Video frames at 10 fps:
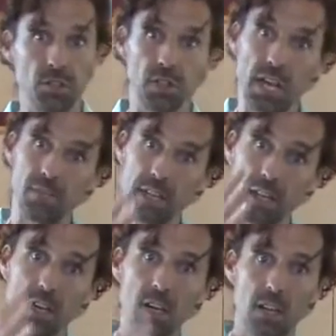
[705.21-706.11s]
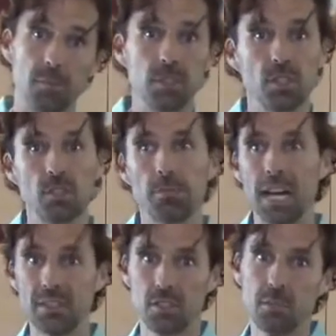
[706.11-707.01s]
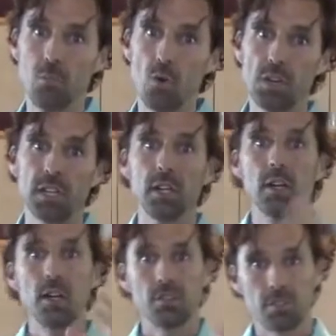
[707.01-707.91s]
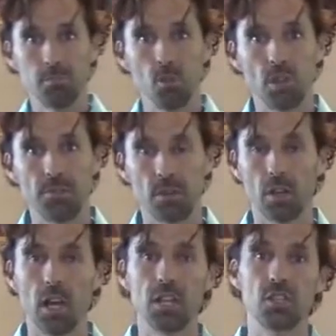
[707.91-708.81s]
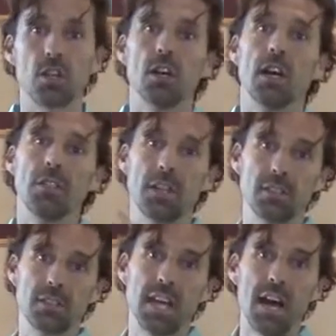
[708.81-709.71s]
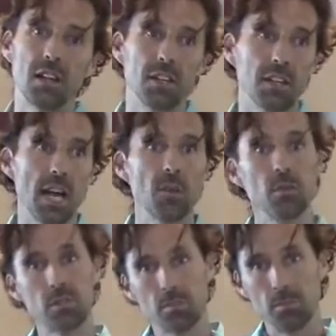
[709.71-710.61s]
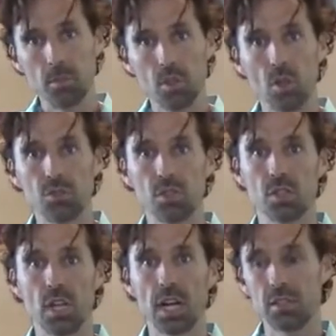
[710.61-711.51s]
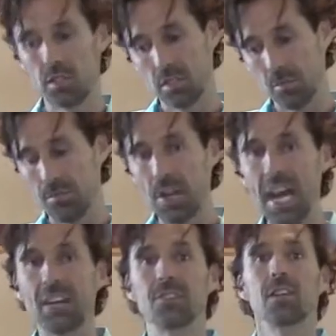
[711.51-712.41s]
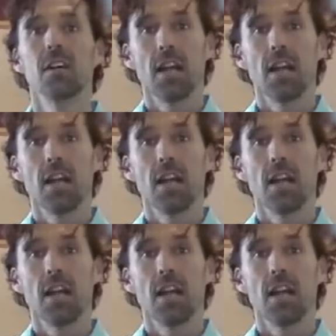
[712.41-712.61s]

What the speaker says: You can have like lemon ginger blast in the morning, smoothie for lunch, and then a salad at night with some cultured nuts and some fats,